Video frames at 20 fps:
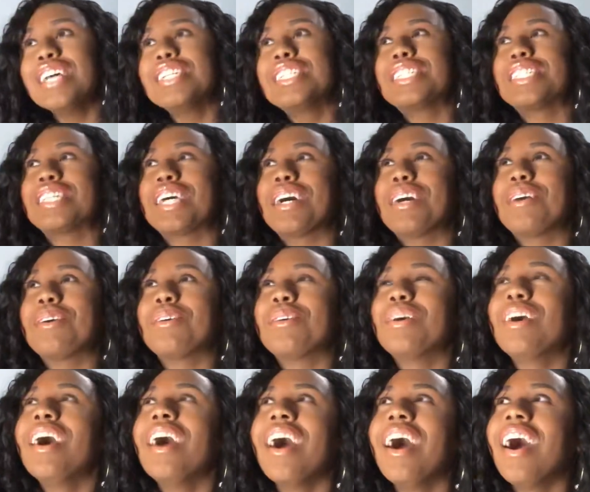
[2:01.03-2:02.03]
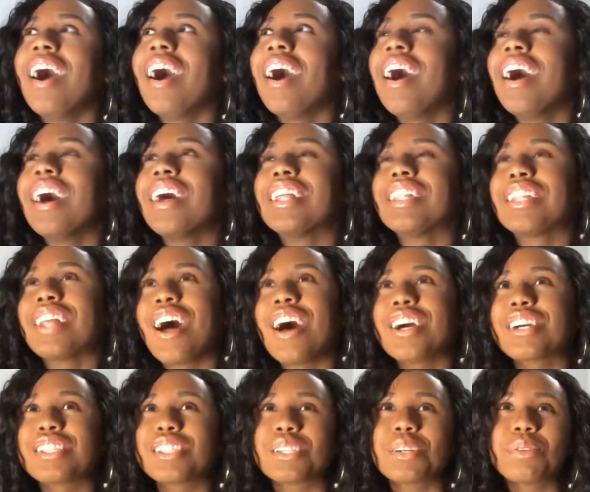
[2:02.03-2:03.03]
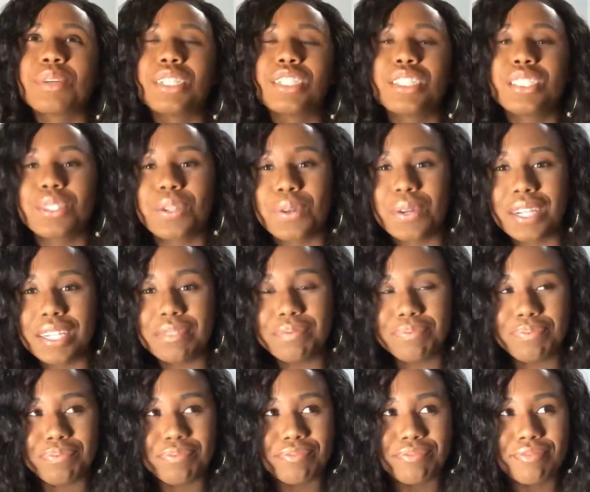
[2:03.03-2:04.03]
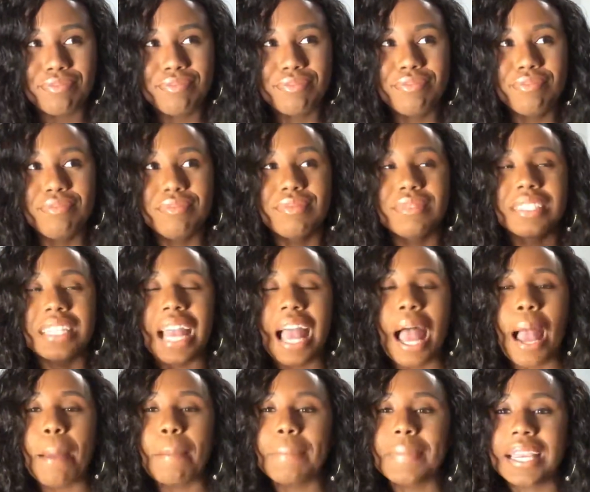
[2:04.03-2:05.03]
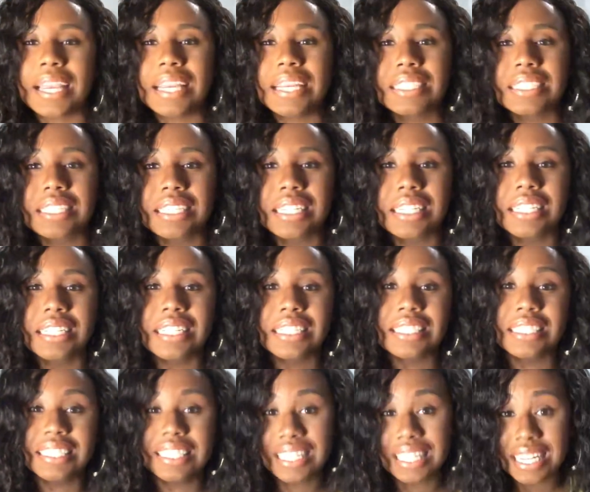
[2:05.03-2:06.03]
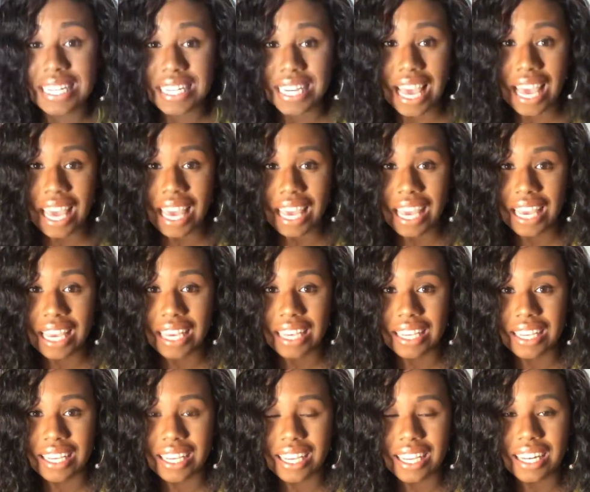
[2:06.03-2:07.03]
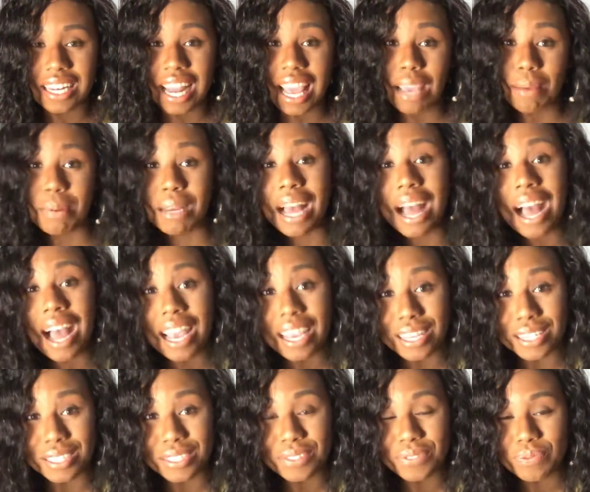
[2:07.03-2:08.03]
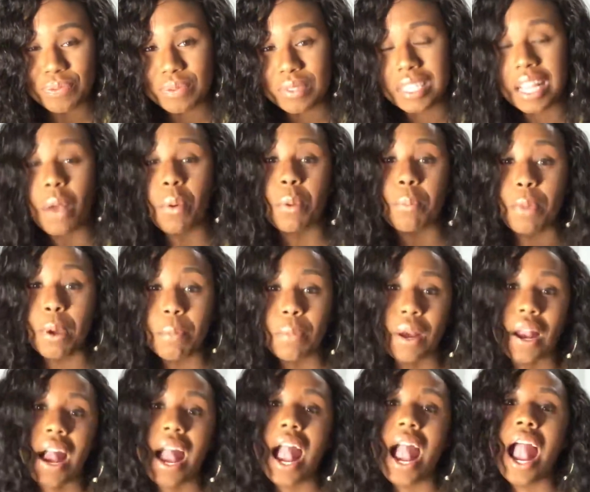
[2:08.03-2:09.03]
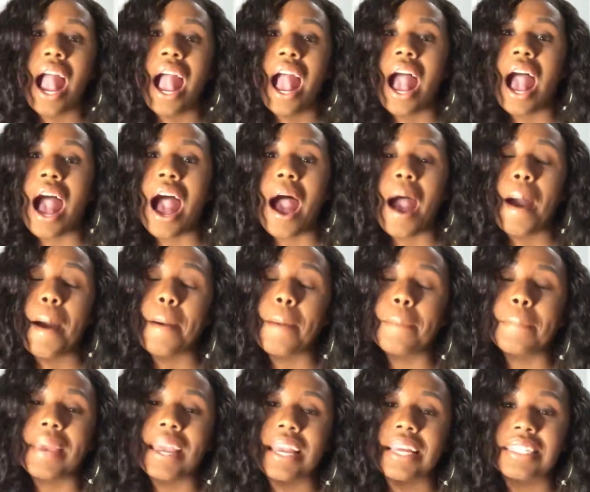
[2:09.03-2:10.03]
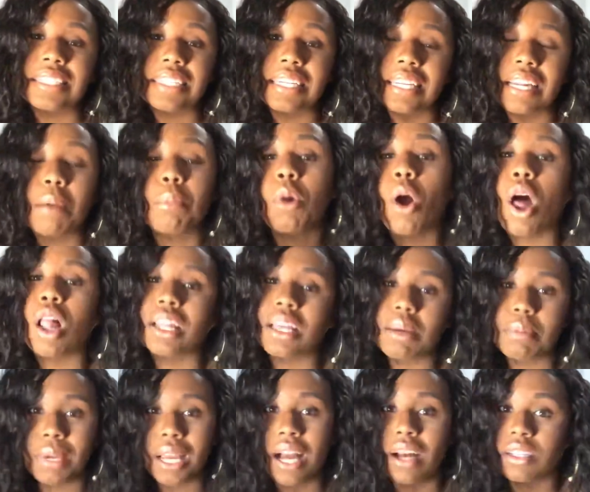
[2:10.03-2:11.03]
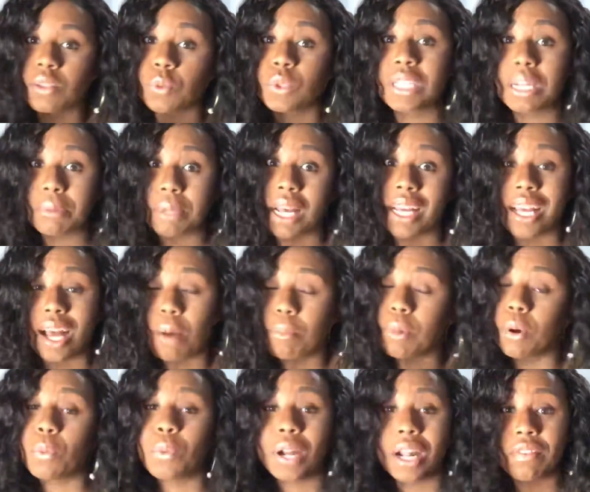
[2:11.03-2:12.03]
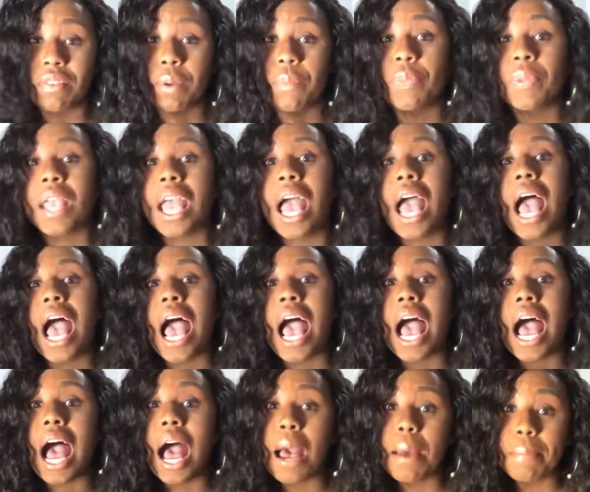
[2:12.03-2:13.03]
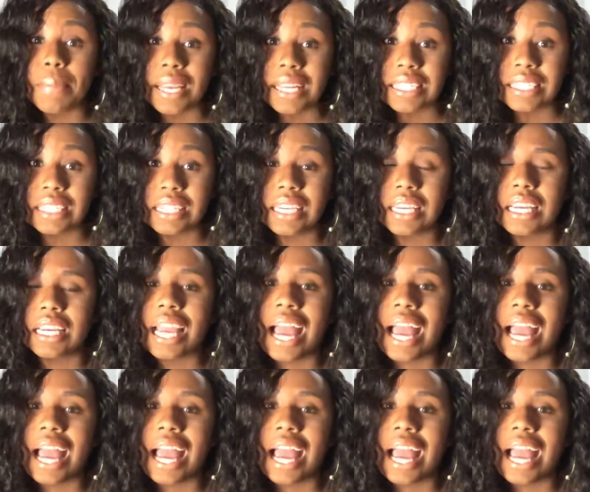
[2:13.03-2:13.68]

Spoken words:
So long story short, I meet this DJ named Kyle. Now remember, I'm 18. I'm calling him Kyle. His real name's not Kyle, but whatever. I'm 18.